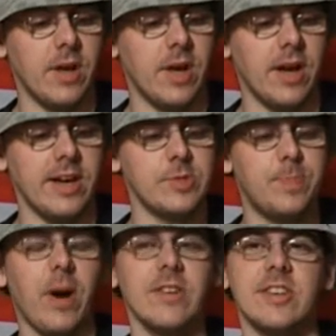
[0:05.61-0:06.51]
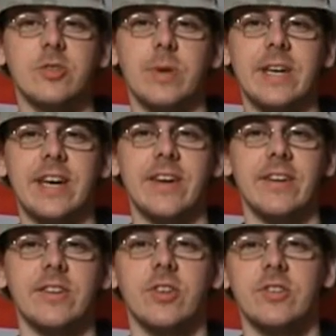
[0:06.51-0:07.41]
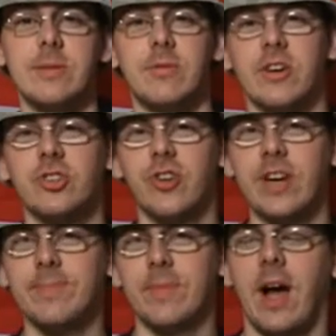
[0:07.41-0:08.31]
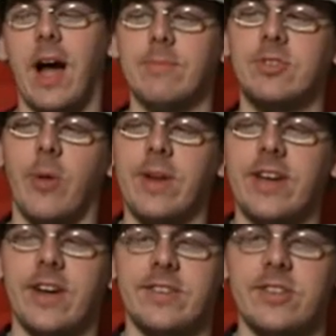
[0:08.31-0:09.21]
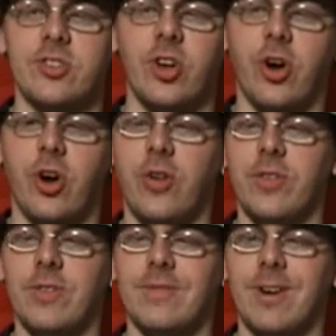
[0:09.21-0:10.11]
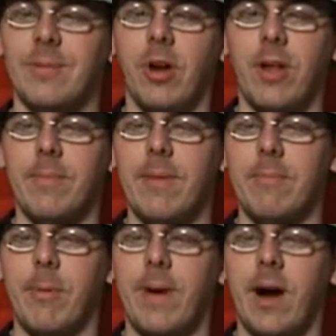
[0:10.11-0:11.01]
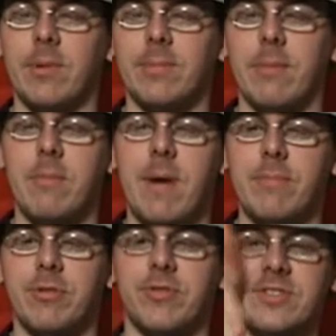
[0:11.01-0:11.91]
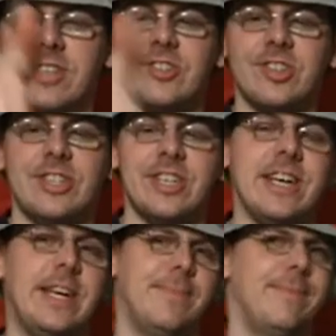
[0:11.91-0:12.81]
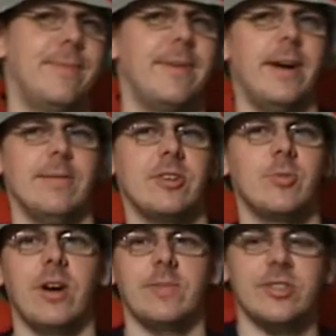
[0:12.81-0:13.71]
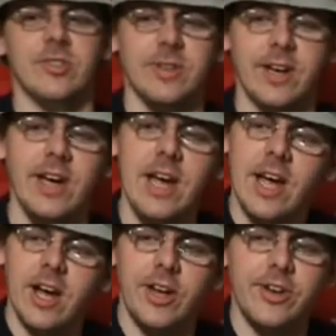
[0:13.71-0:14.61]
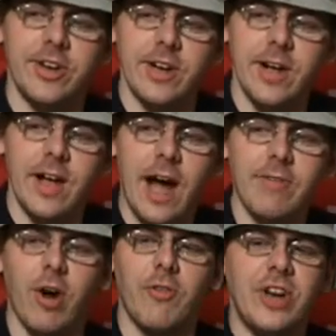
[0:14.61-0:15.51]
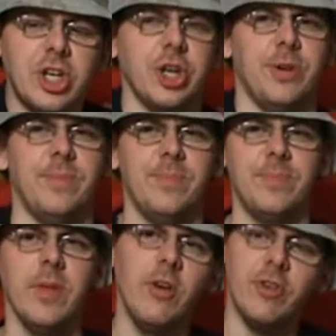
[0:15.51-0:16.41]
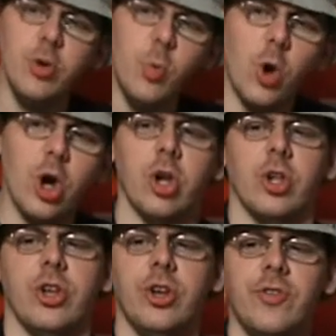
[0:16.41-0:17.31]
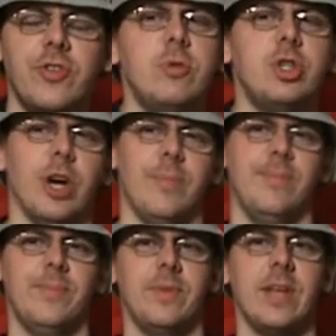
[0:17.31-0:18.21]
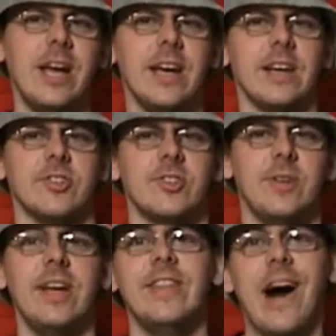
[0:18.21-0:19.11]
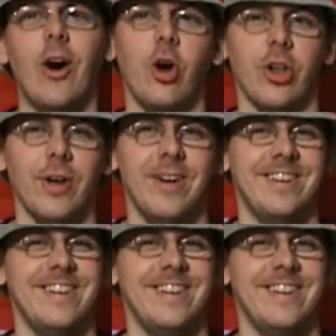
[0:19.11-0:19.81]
Uh, it's Politics Week here at Team Crazy Train. I'm Tony Curtis, your, well, I'm not a member of Parliament, but I'm a member of TCT. Right, that's what that means. Yeah, And I've got a vision of a new world and the future. Yes, in that order.